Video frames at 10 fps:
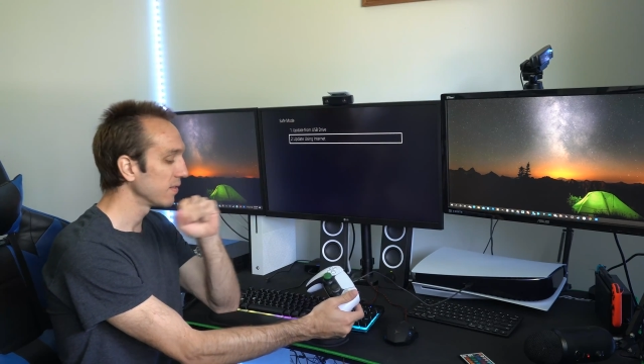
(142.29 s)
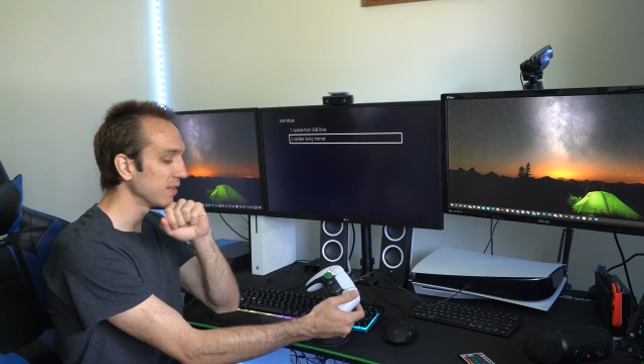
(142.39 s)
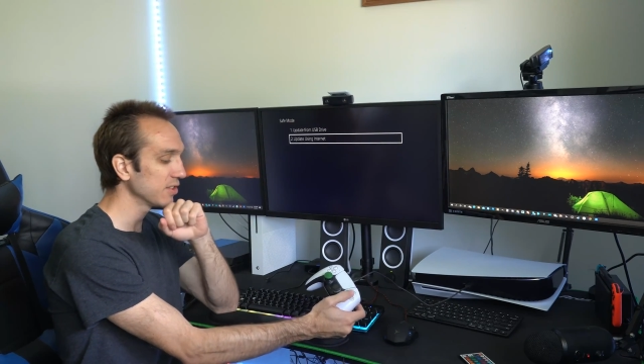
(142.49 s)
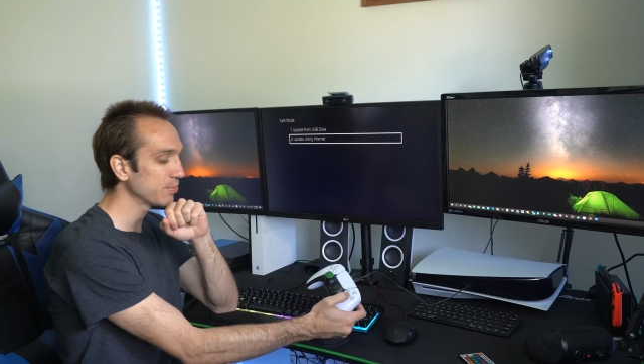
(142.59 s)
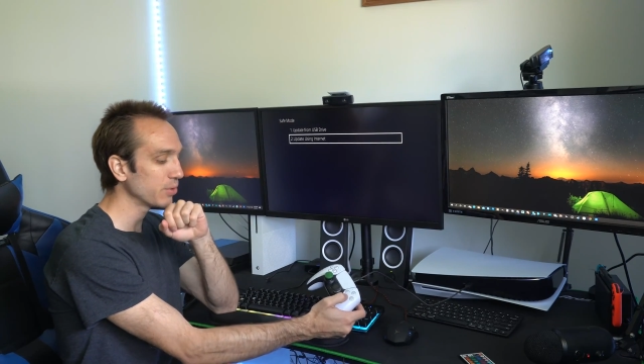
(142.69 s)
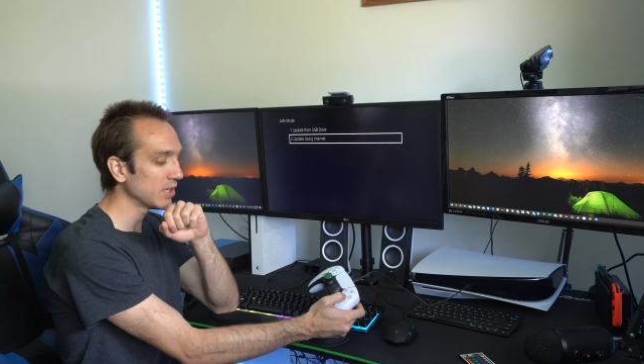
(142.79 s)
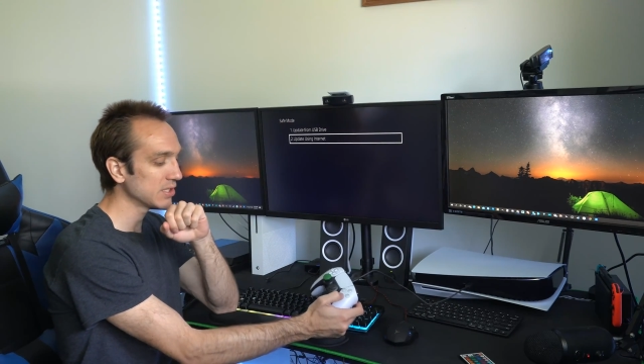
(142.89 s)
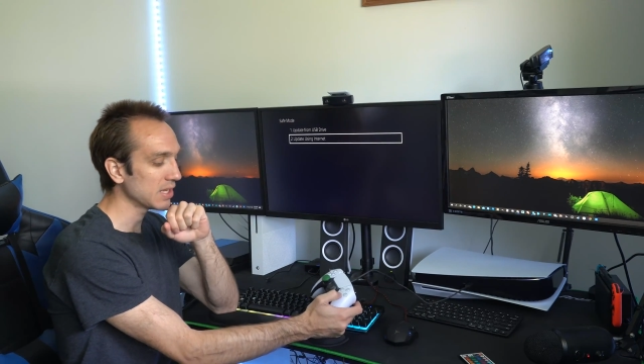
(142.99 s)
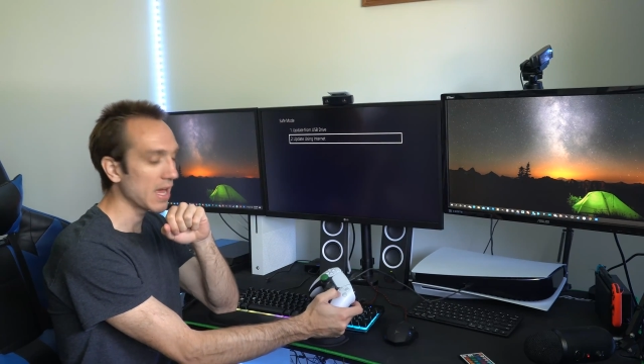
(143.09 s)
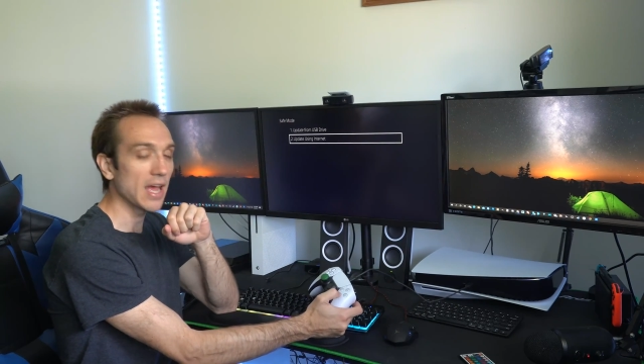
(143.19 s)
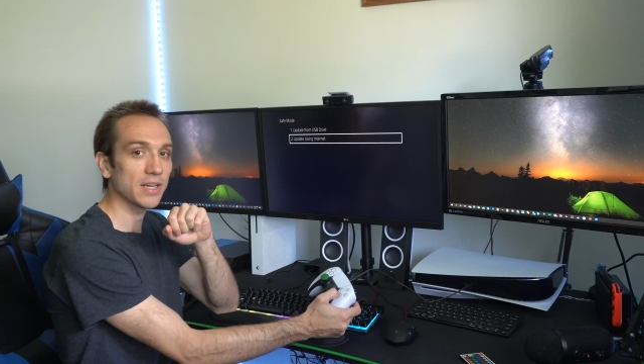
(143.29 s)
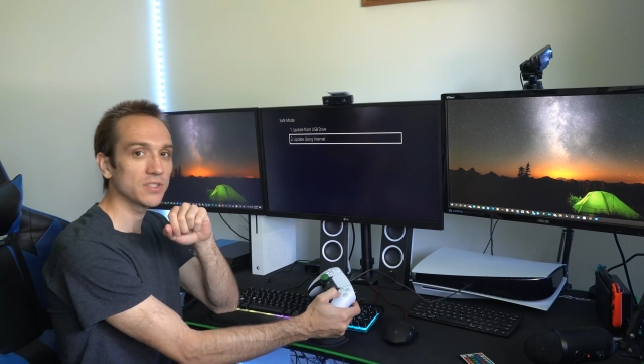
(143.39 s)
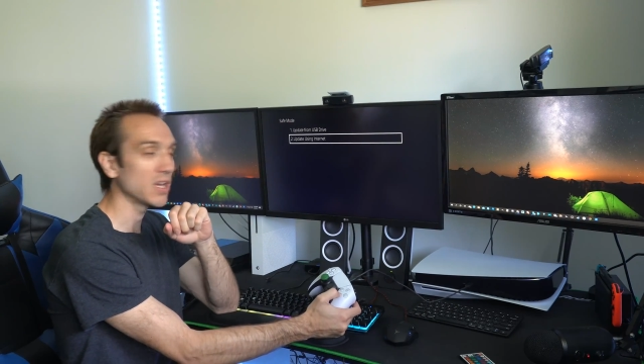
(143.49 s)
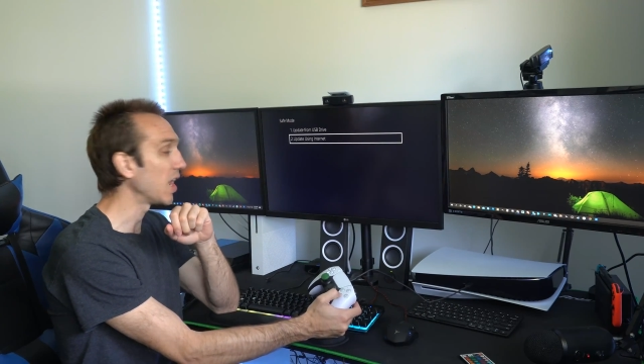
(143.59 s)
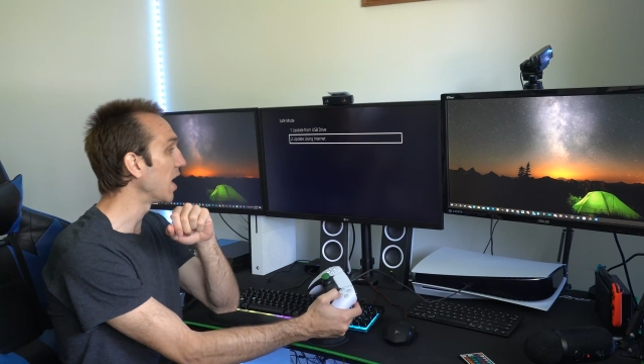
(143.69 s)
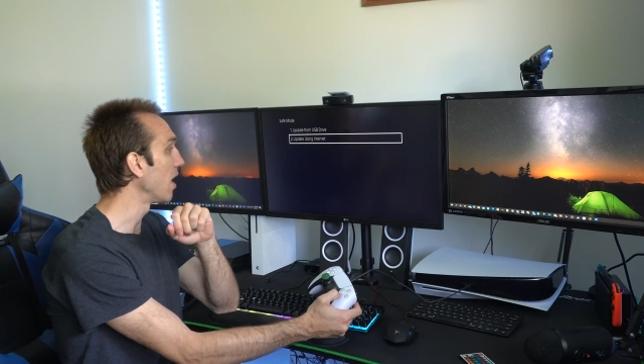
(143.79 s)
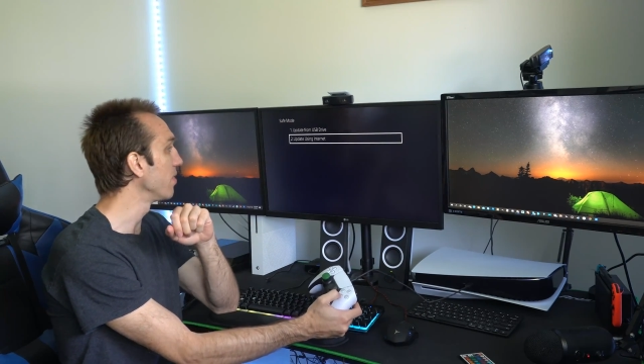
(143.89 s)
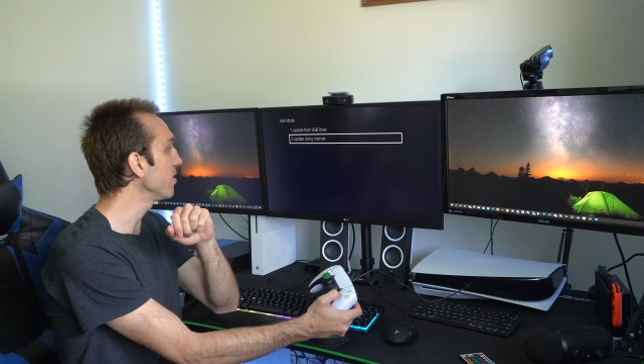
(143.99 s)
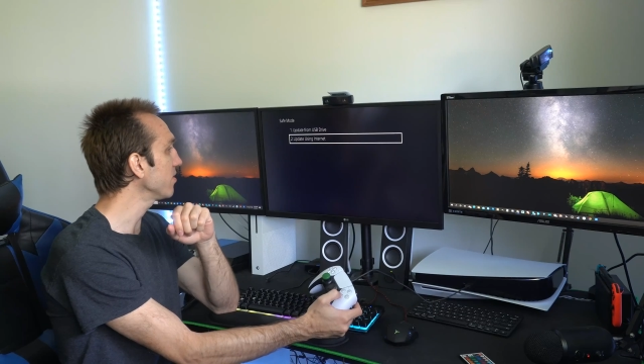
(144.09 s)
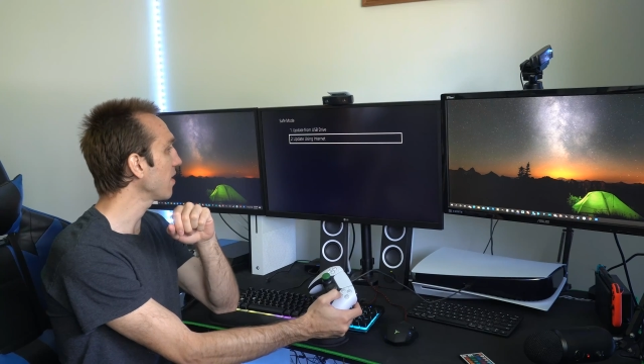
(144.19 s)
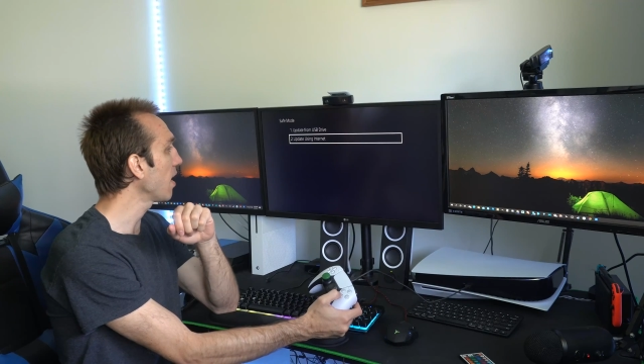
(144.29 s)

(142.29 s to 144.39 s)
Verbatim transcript: Let's press X on this